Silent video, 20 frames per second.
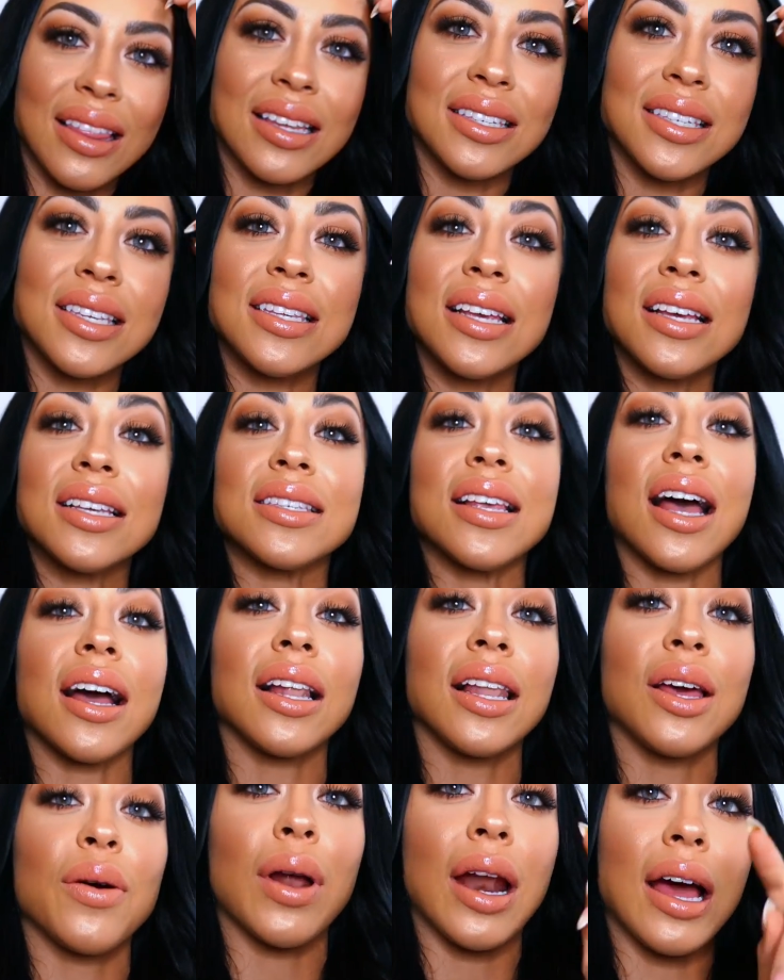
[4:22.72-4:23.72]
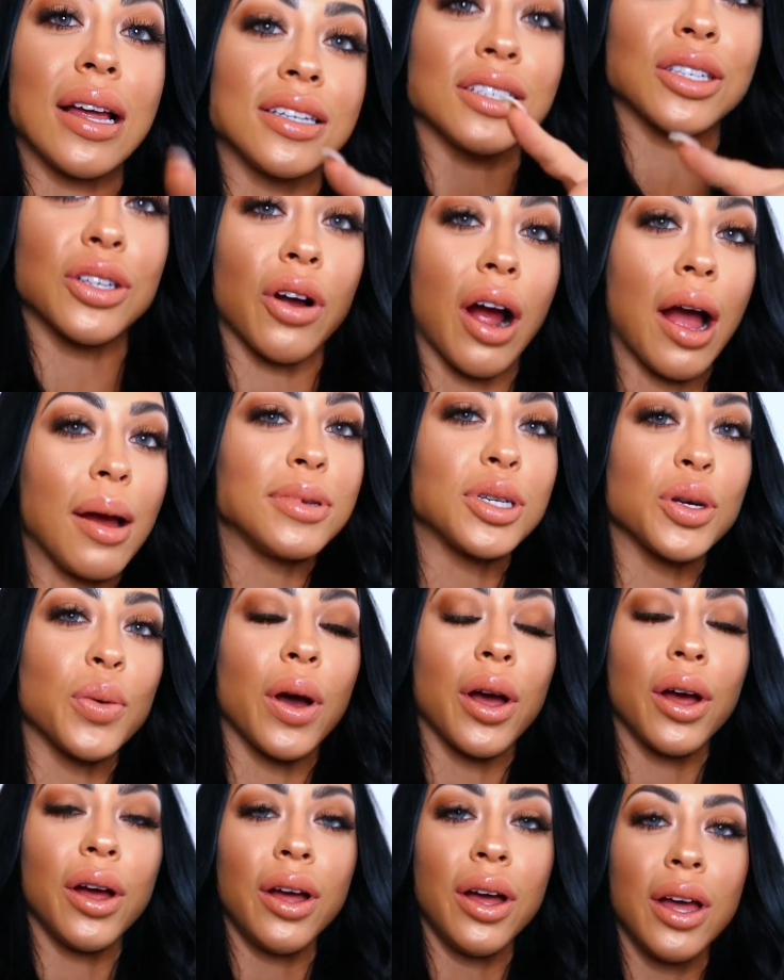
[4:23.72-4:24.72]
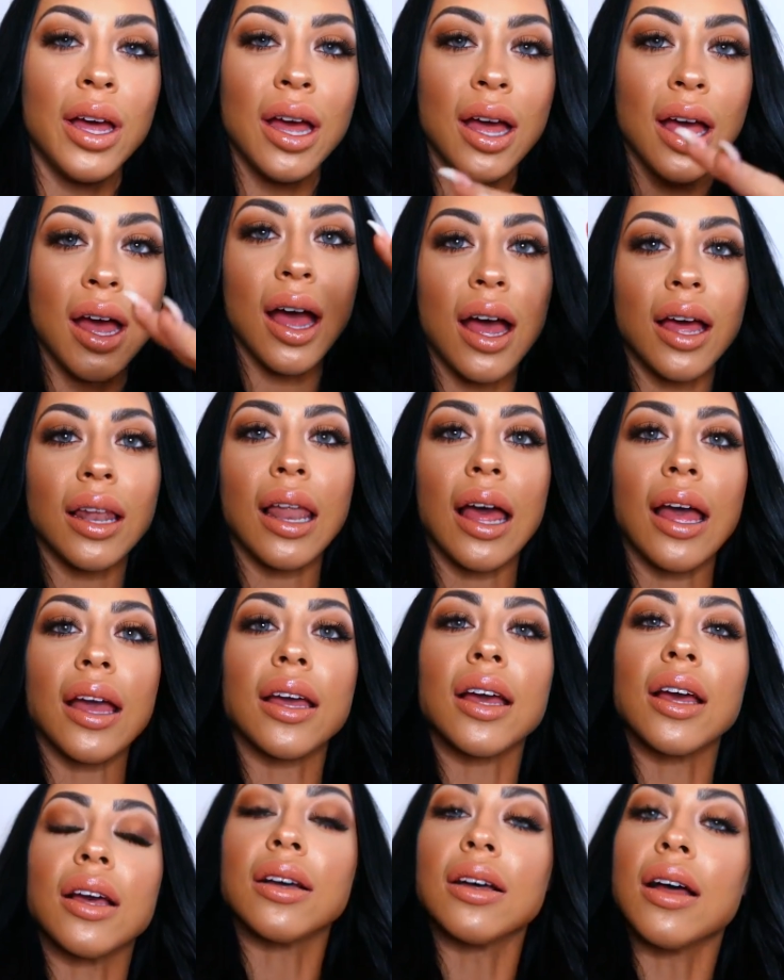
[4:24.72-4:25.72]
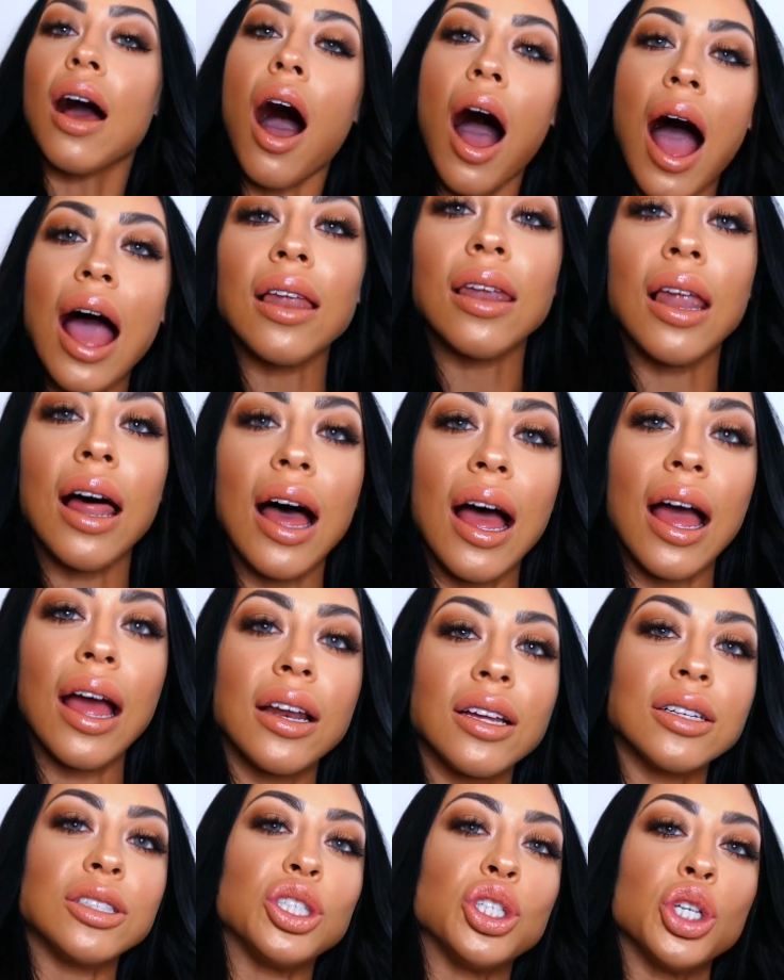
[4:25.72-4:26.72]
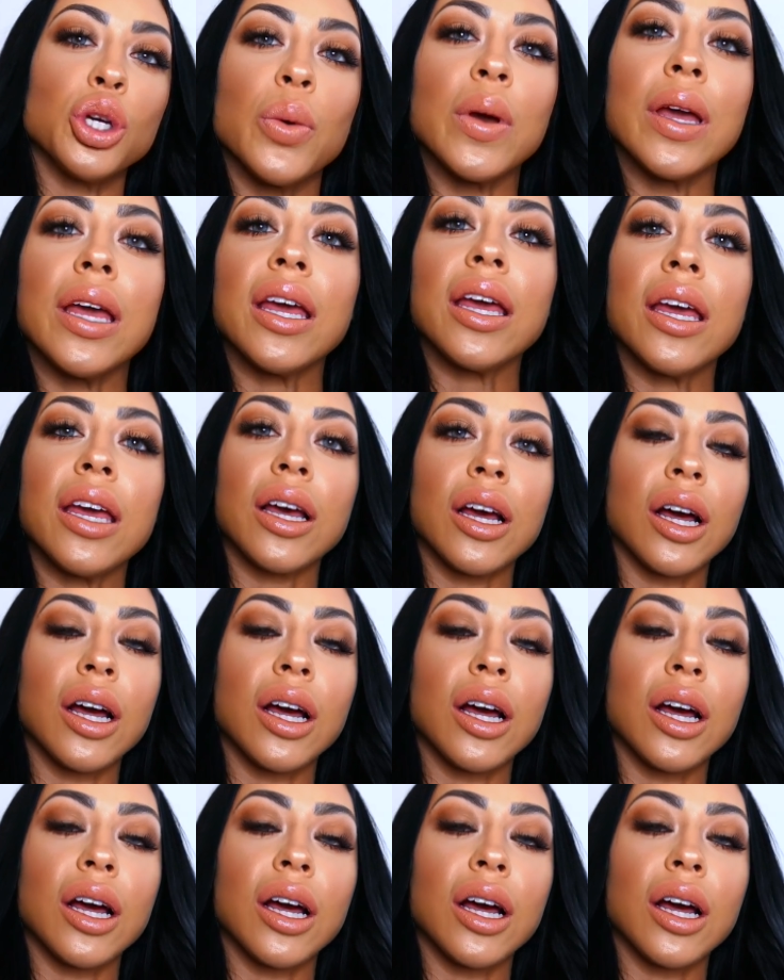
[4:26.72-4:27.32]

This is exactly what I described to her, like highlight, dewy,